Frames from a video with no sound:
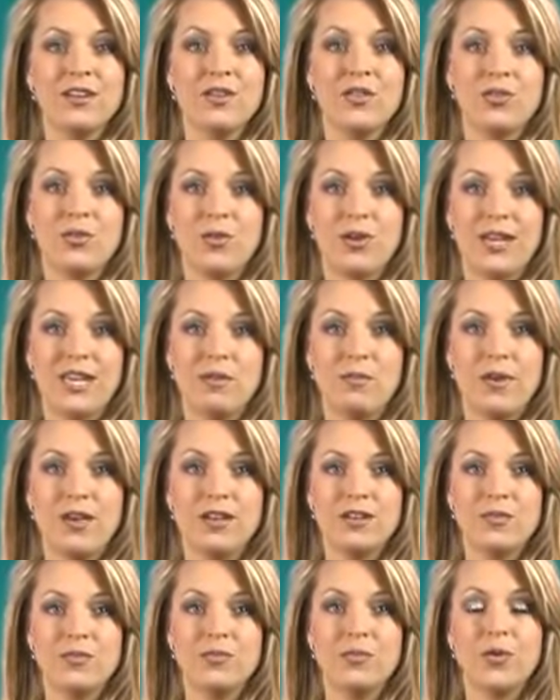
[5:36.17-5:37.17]
through
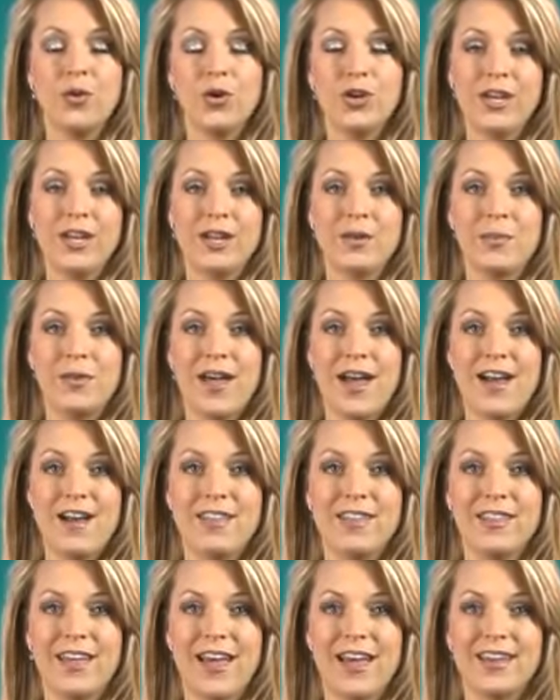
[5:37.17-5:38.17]
email, or you can apply
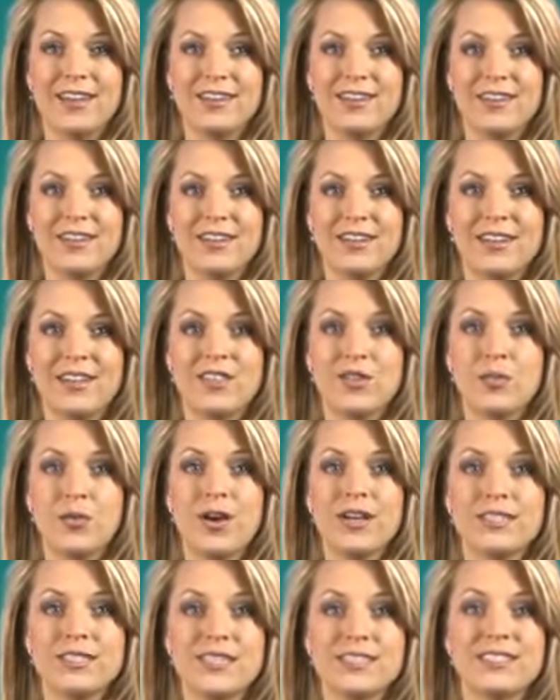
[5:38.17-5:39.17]
online. The
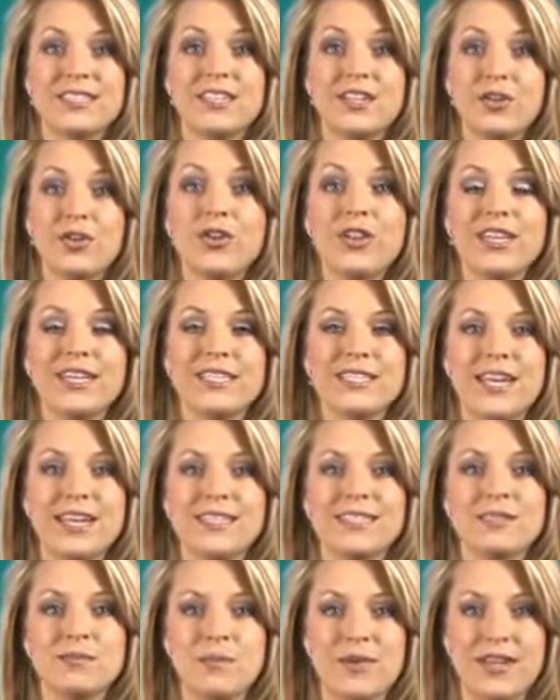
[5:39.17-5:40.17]
process literally
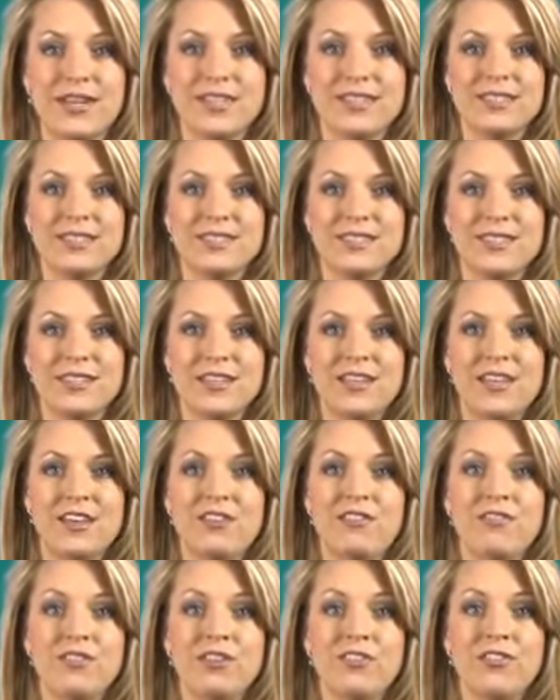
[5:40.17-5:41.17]
takes minutes.
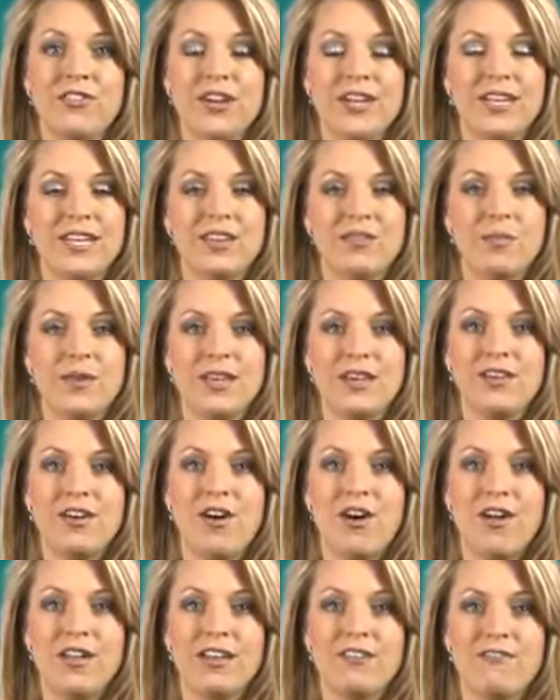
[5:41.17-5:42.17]
Feel free to give me a
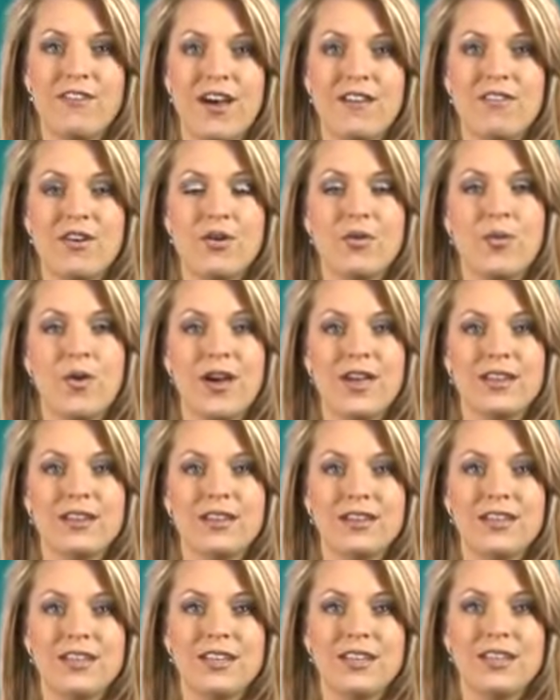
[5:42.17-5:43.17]
call at 501
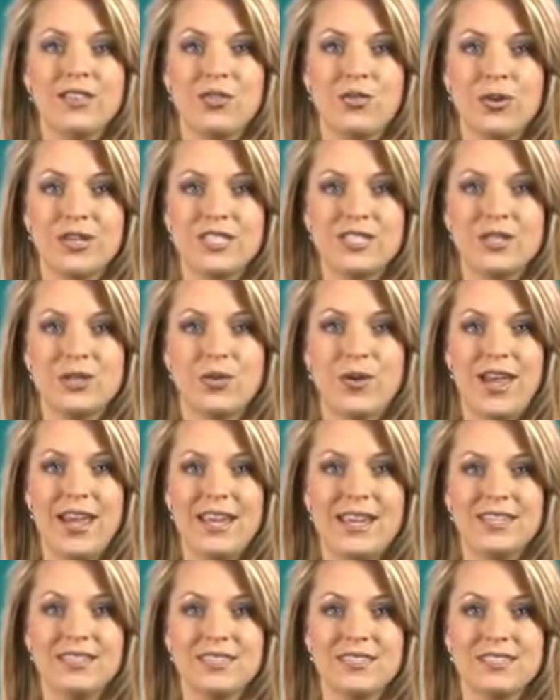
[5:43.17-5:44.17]

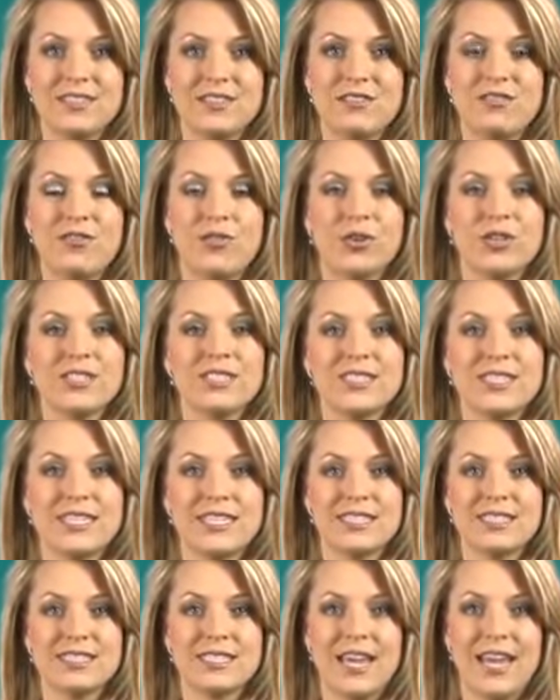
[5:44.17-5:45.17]
328
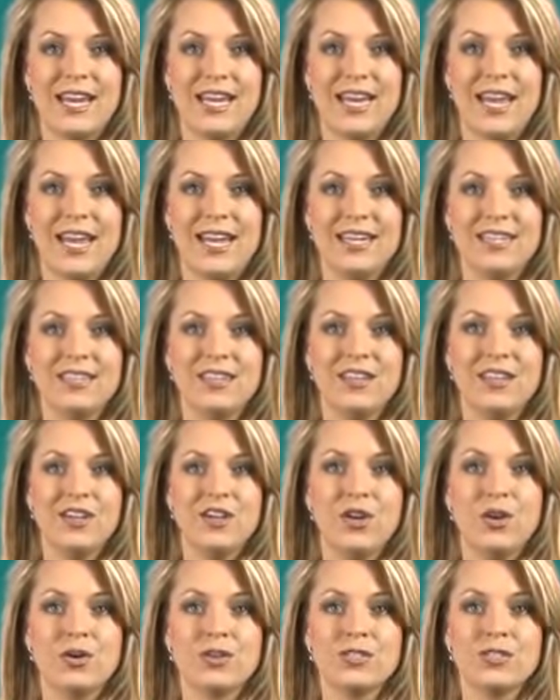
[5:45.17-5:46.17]
4688
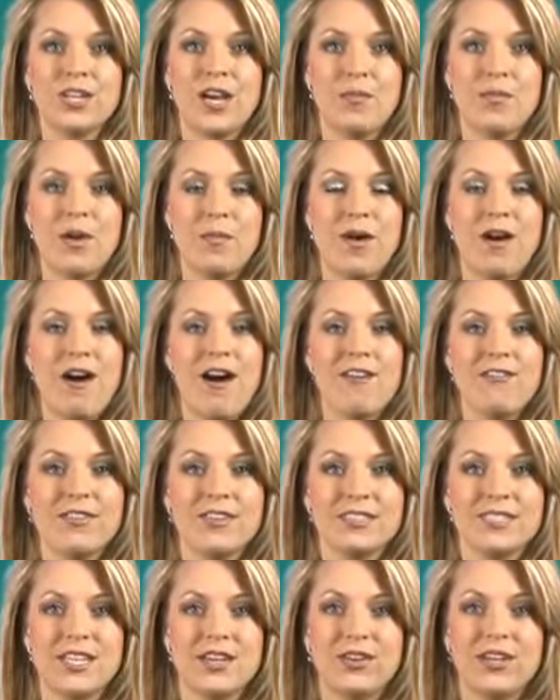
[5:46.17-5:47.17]
or stop by my
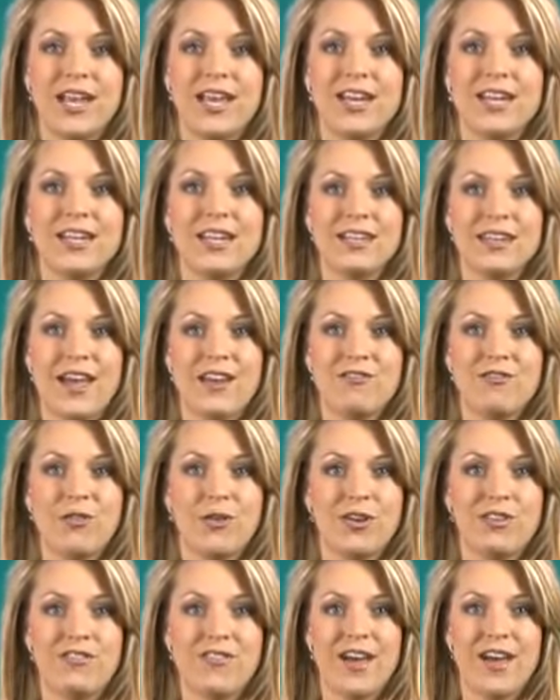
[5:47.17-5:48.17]
office located at
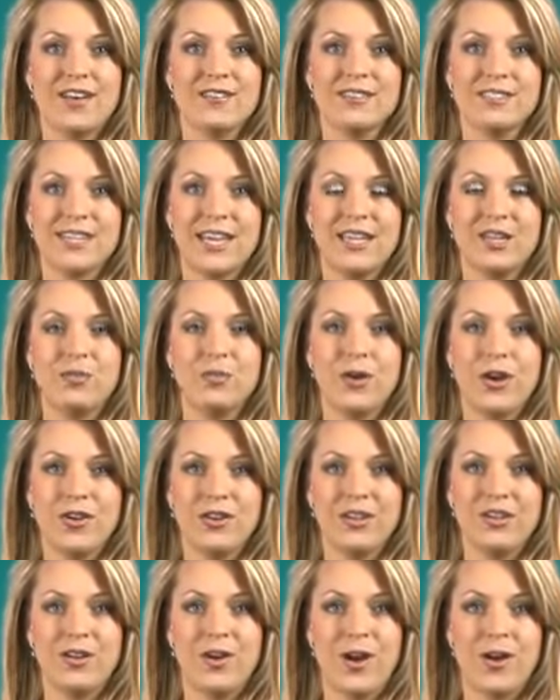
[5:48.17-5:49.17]
945 Salem Road
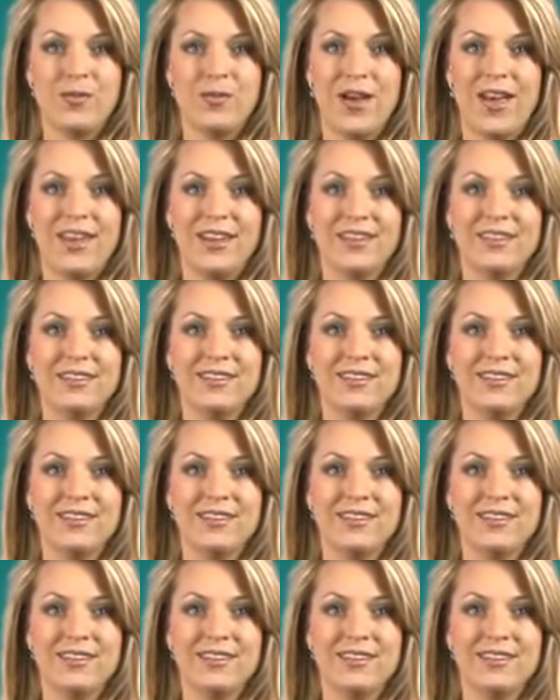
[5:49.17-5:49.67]
in Conway.